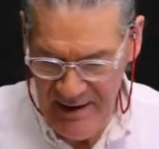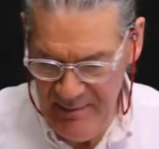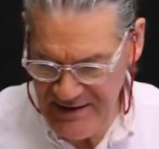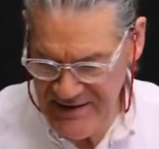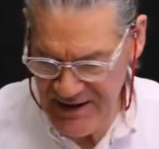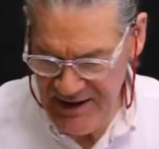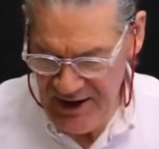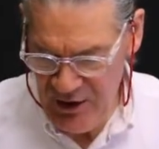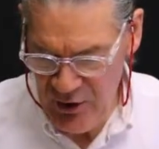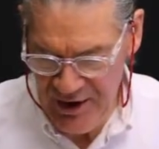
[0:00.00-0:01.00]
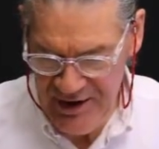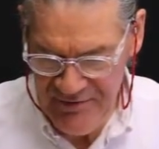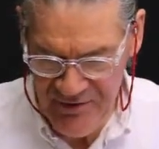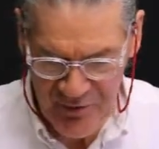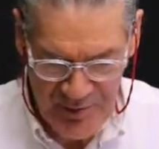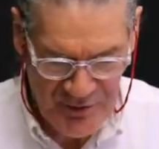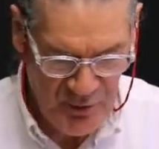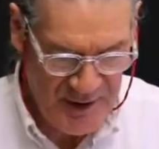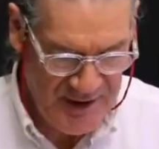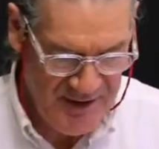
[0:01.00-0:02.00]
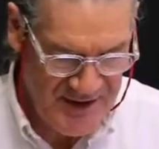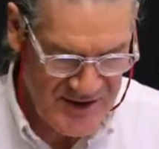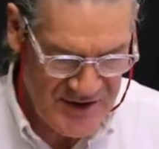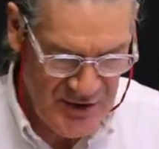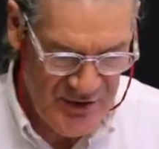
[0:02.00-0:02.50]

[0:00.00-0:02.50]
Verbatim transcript: basically, not a whole lot of difference between these two.